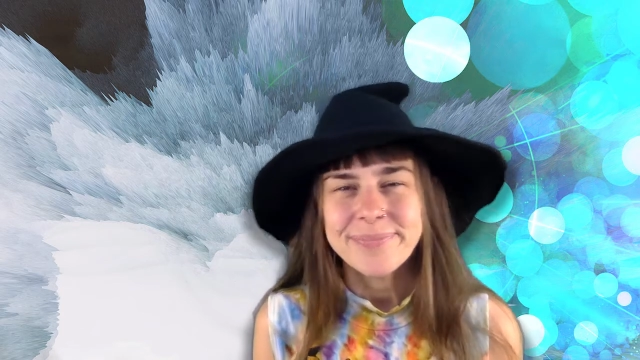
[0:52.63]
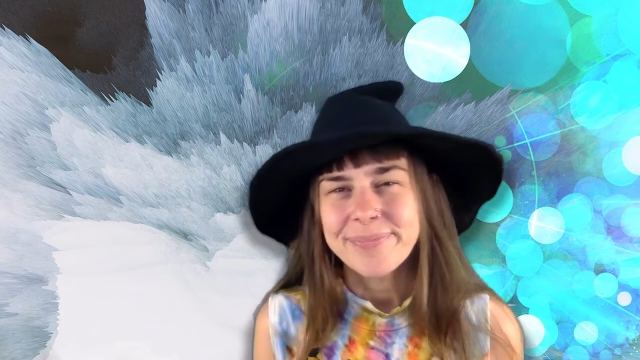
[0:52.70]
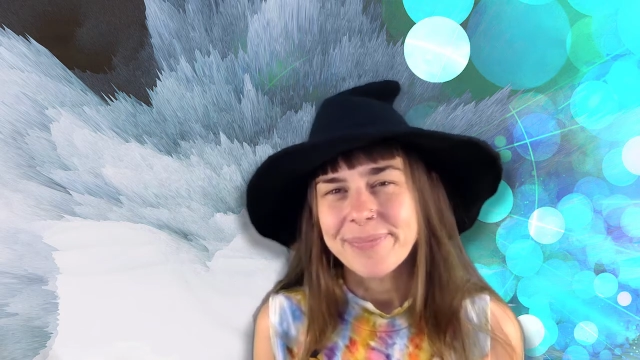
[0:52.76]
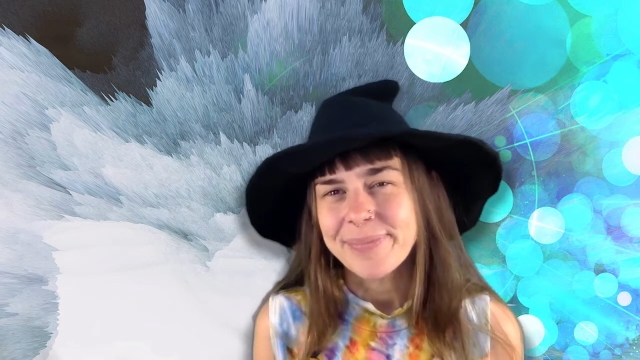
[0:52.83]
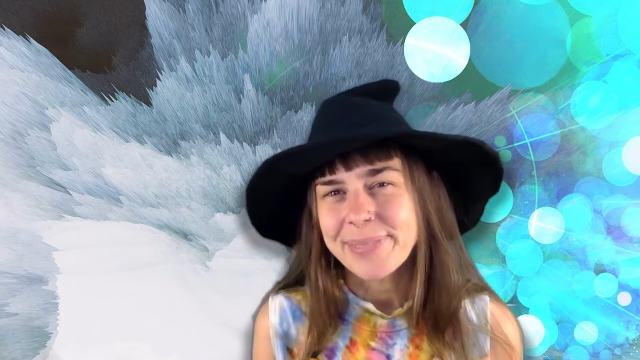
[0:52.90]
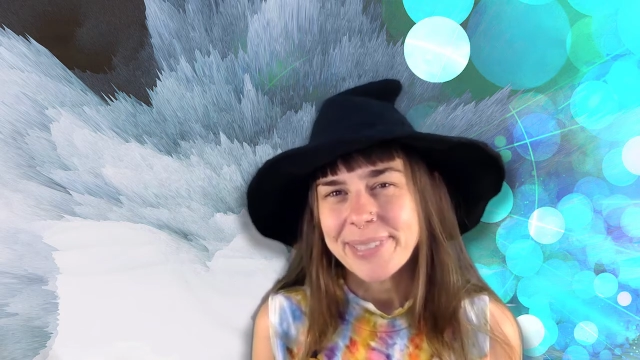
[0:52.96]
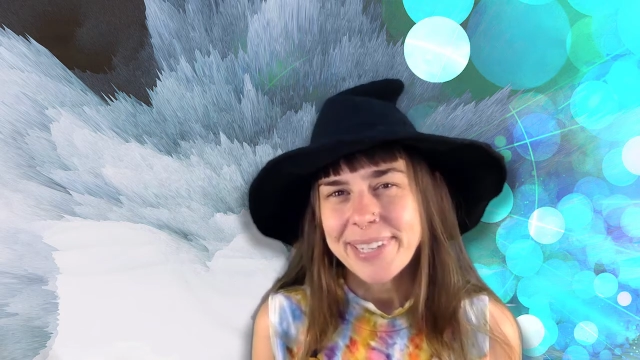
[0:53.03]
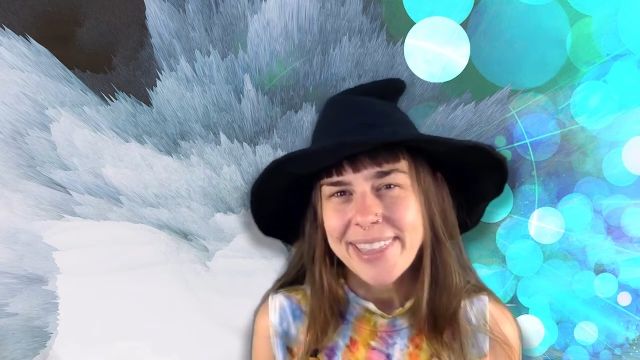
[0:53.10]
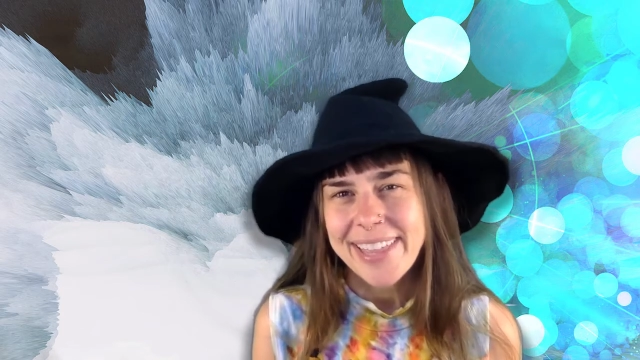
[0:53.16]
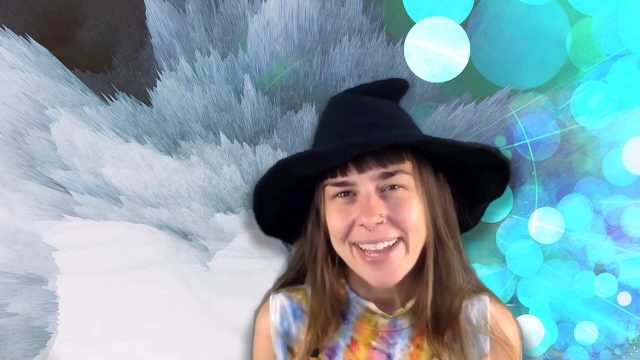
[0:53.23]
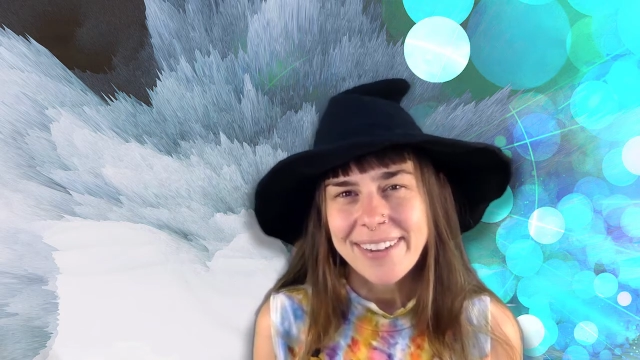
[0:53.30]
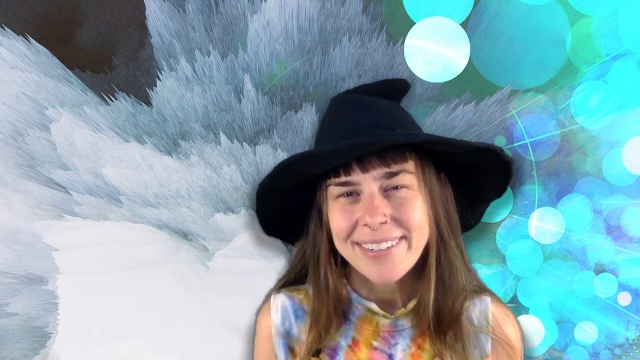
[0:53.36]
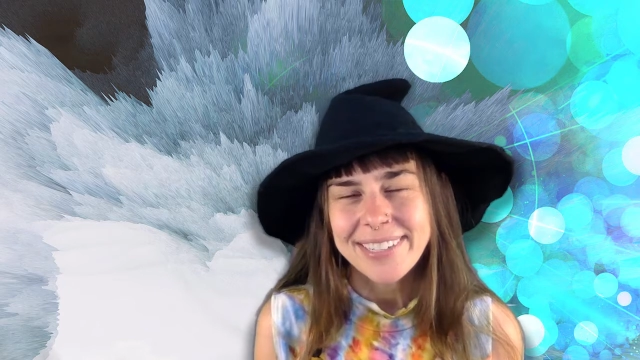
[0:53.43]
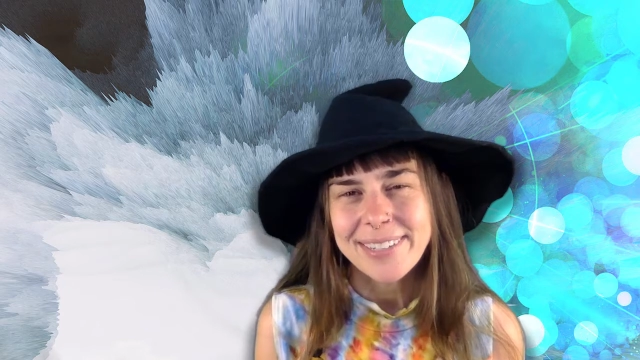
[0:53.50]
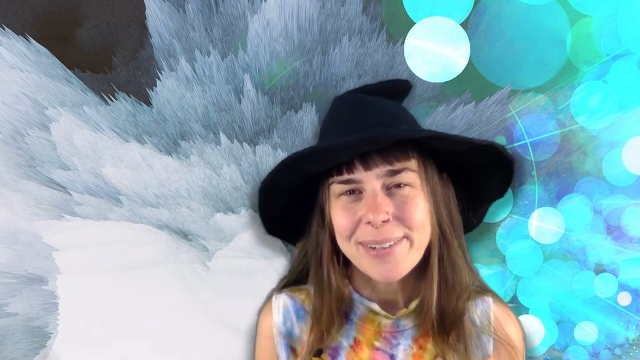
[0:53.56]
Breathe
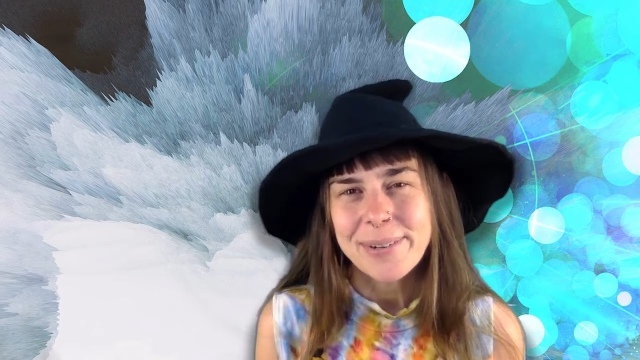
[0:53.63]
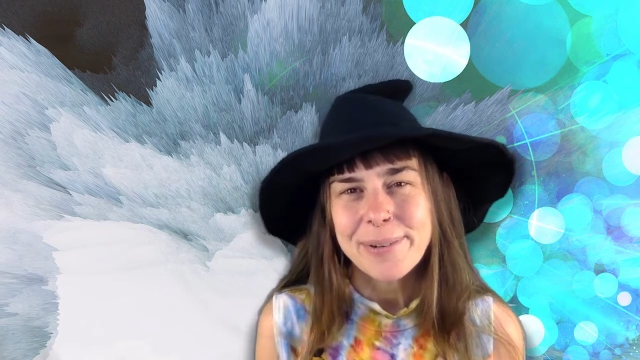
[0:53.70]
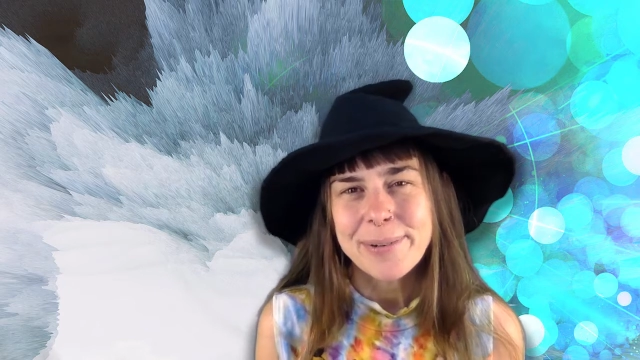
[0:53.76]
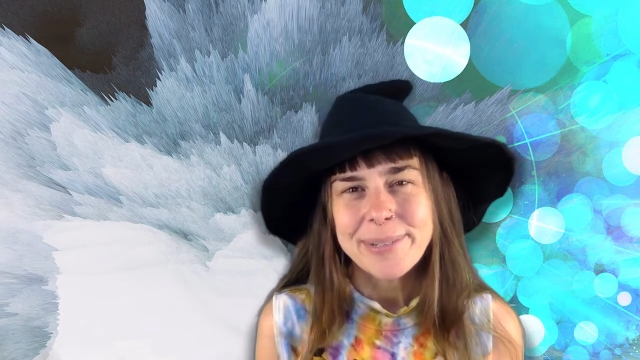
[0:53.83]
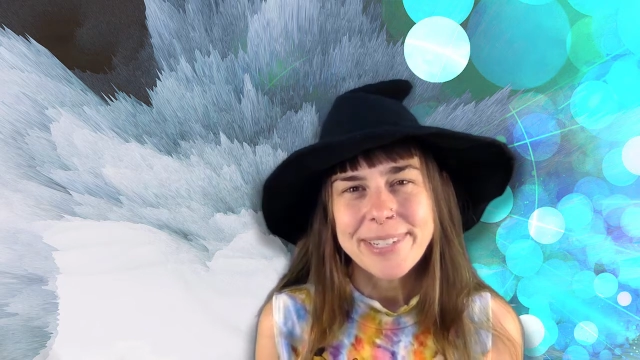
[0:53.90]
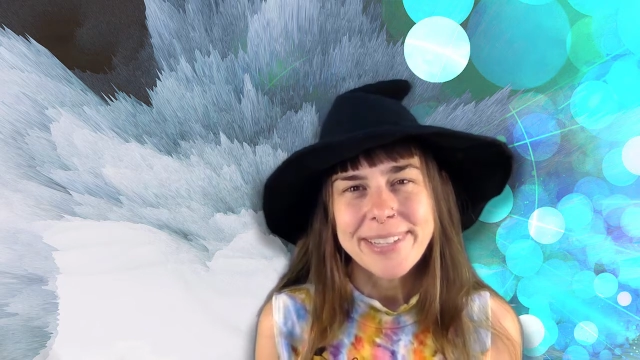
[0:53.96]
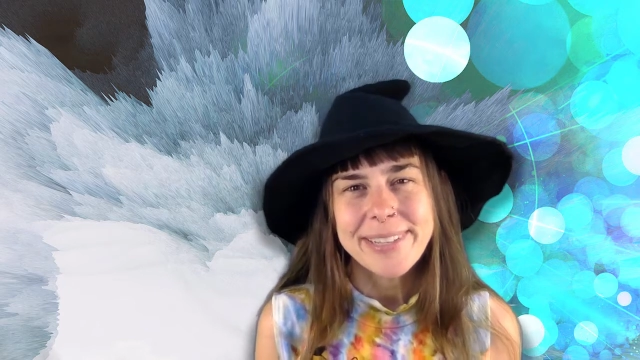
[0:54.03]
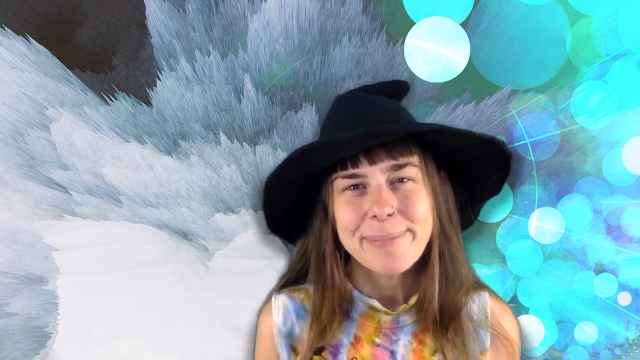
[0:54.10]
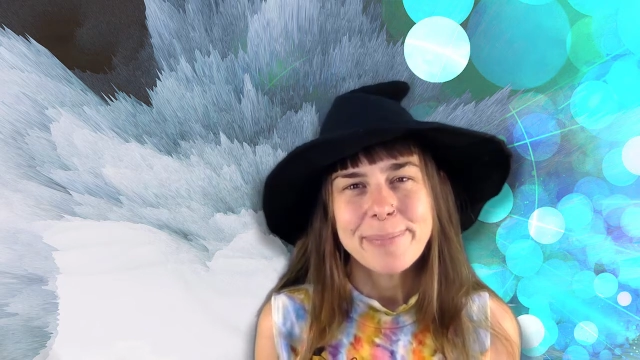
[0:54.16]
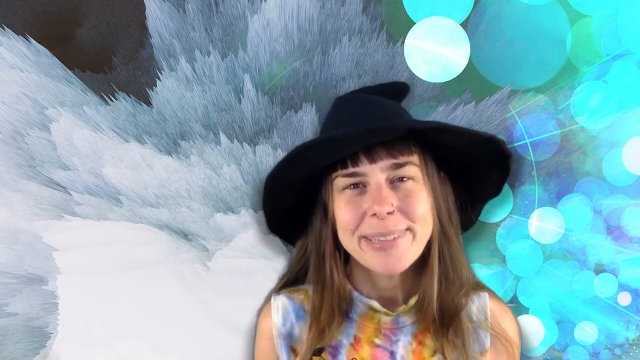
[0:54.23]
out and go to the